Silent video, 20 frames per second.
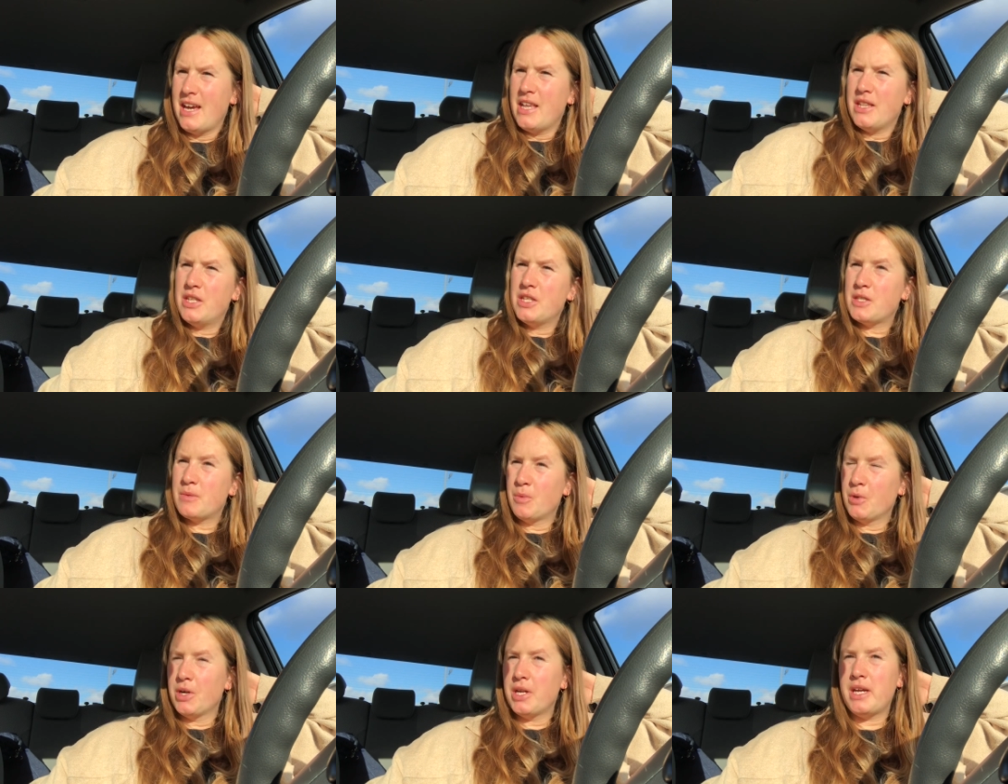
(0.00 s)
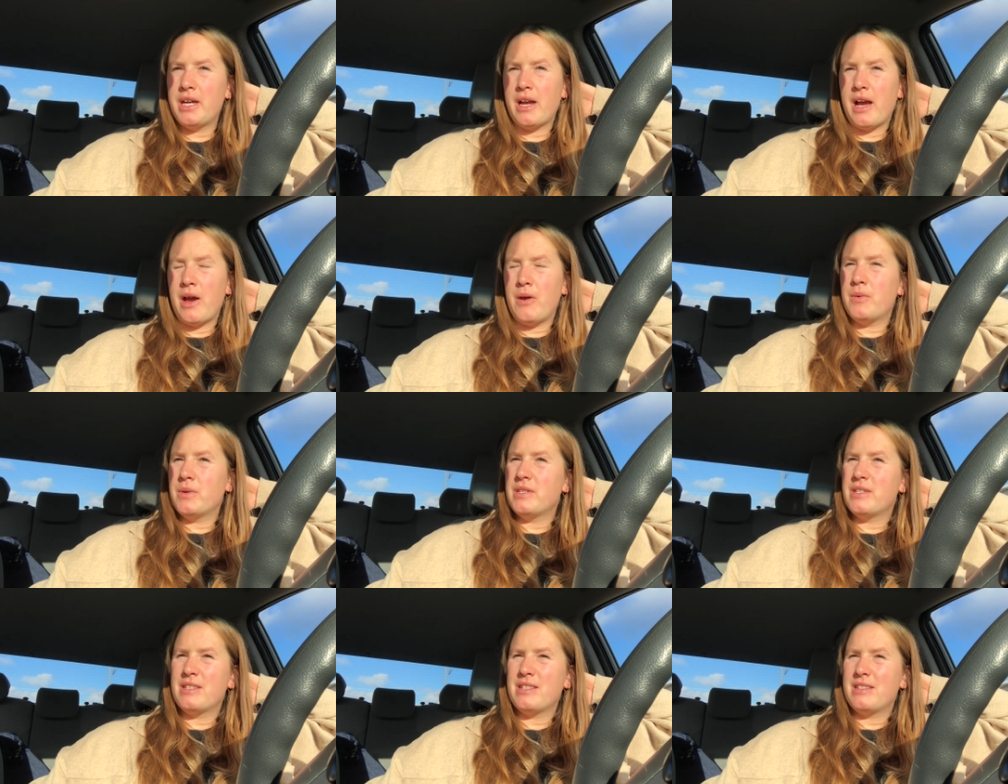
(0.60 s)
this morning I
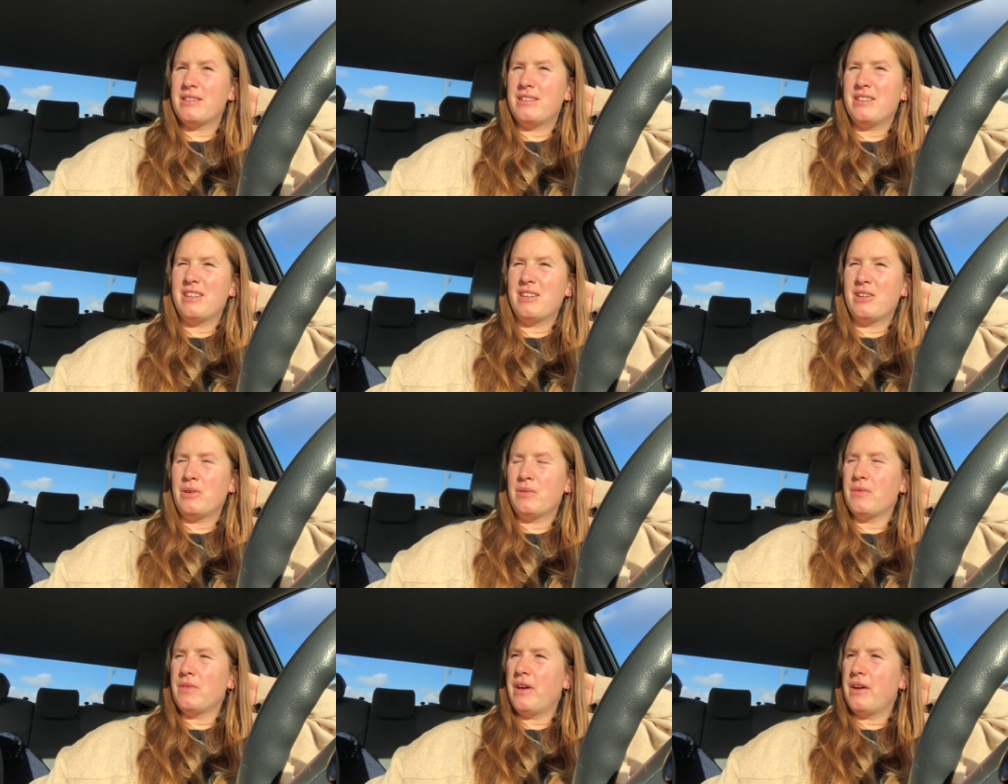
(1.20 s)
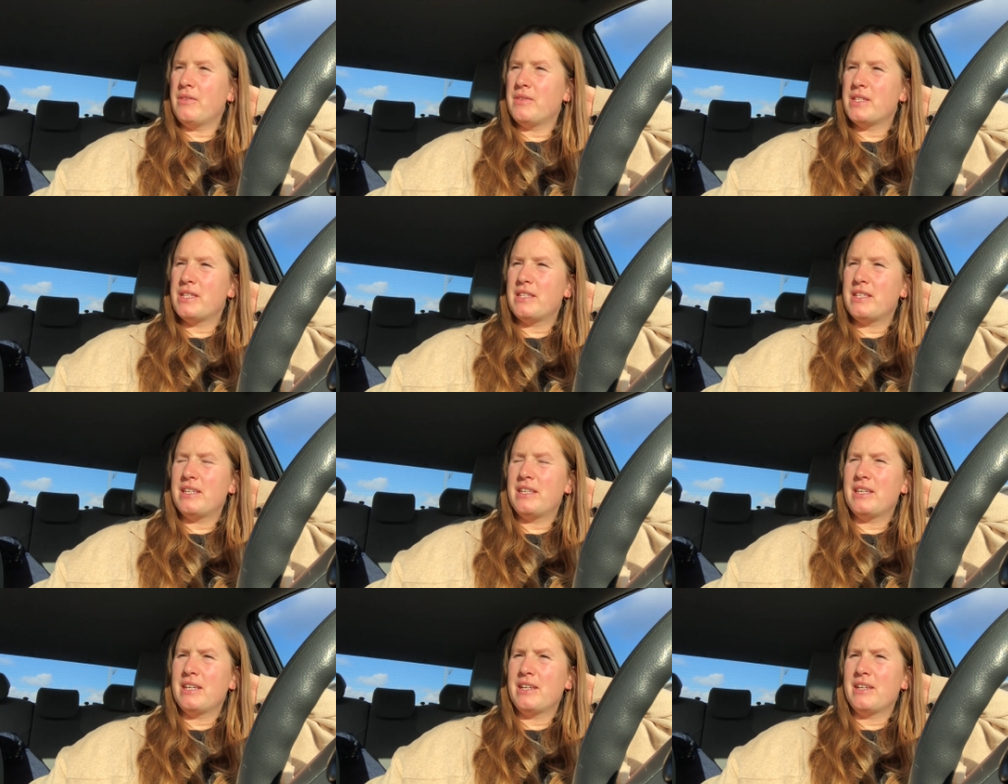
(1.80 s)
was, you know, I was
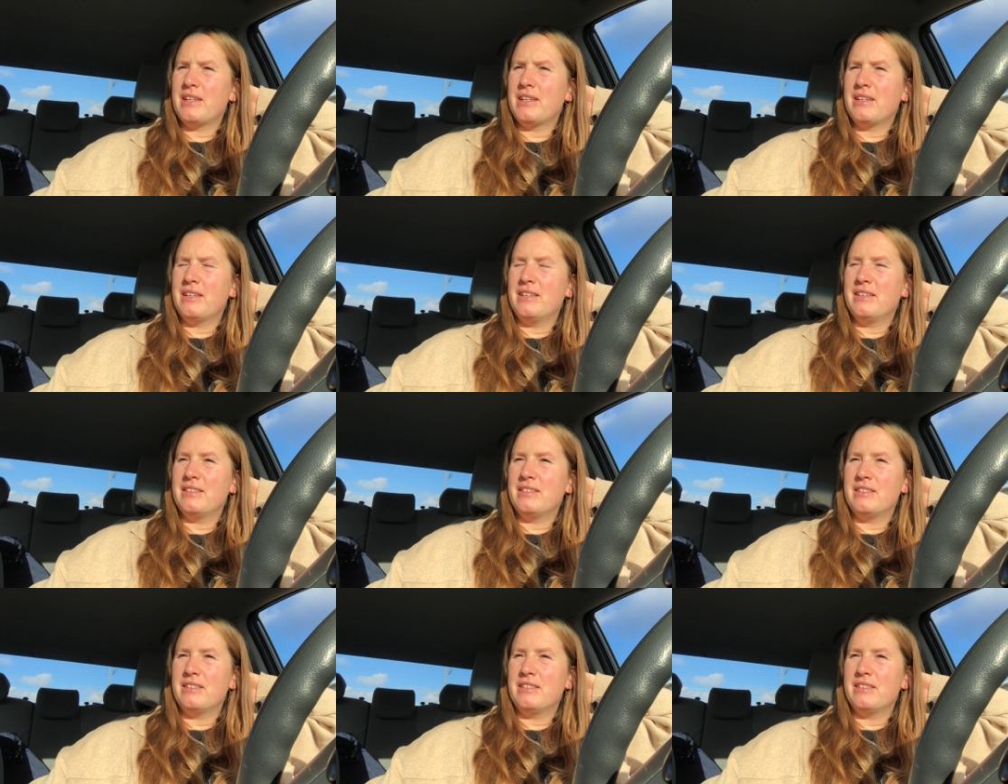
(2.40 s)
thinking